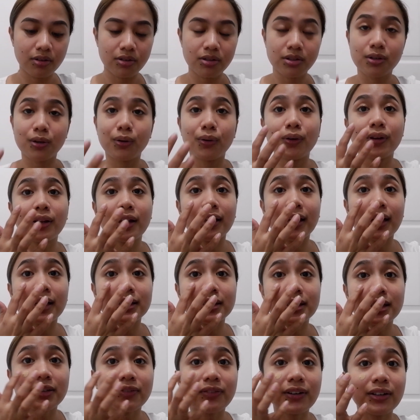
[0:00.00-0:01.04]
So the
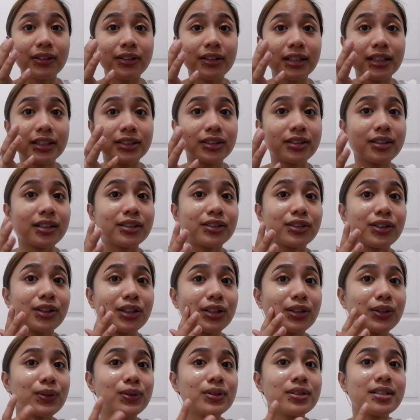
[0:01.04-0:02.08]
lesser foundation that you're
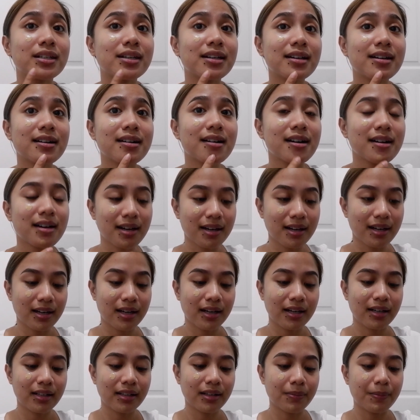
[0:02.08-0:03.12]
using,
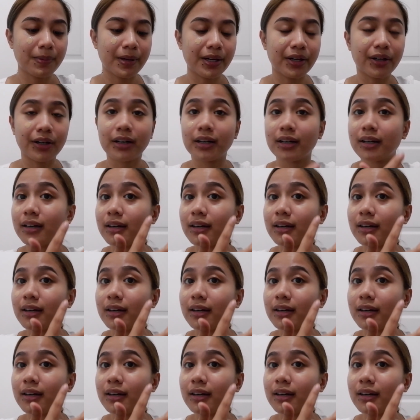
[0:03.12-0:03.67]
the better.